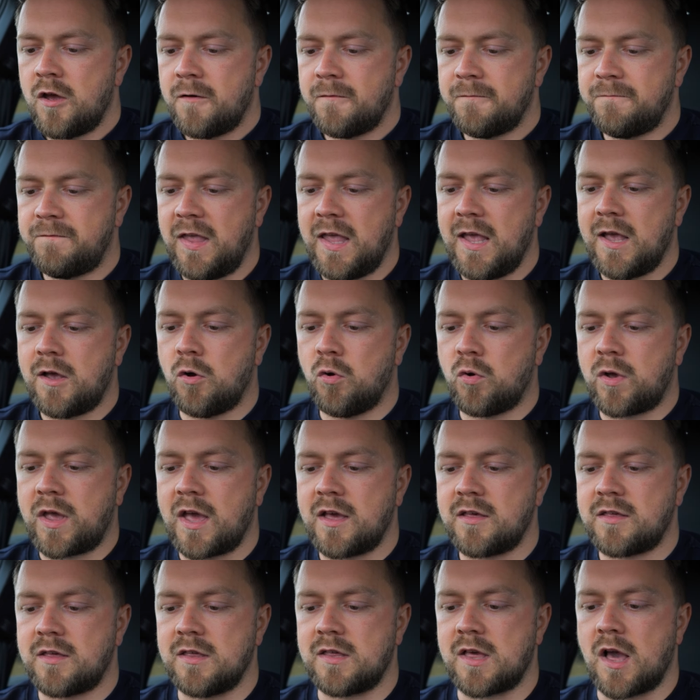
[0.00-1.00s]
Vehicle
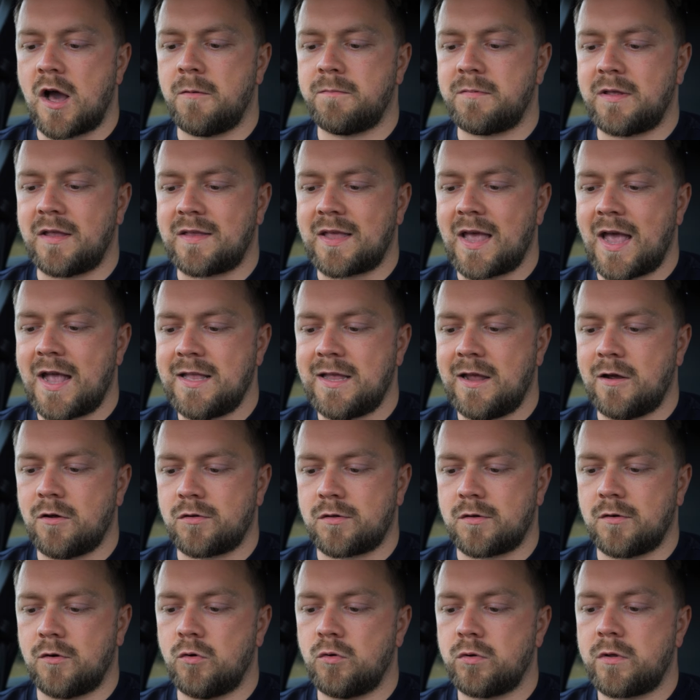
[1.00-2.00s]
cases up to 10
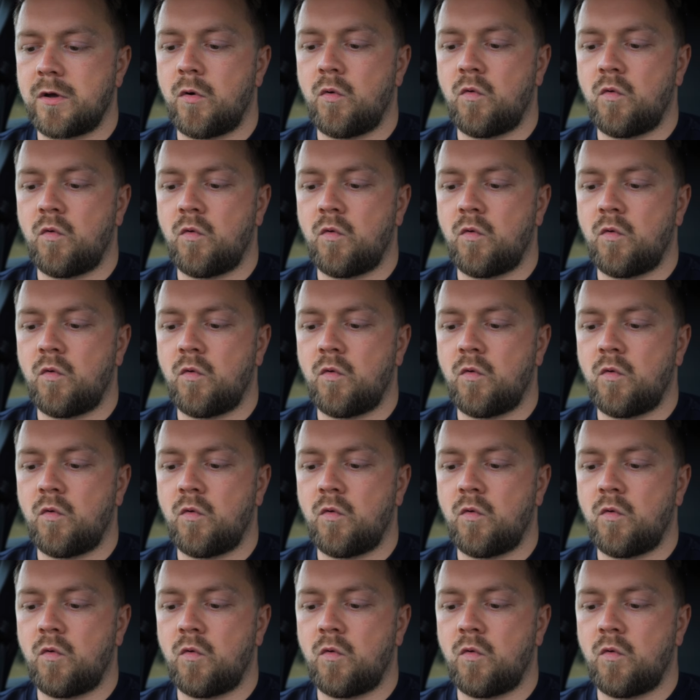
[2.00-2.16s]
years old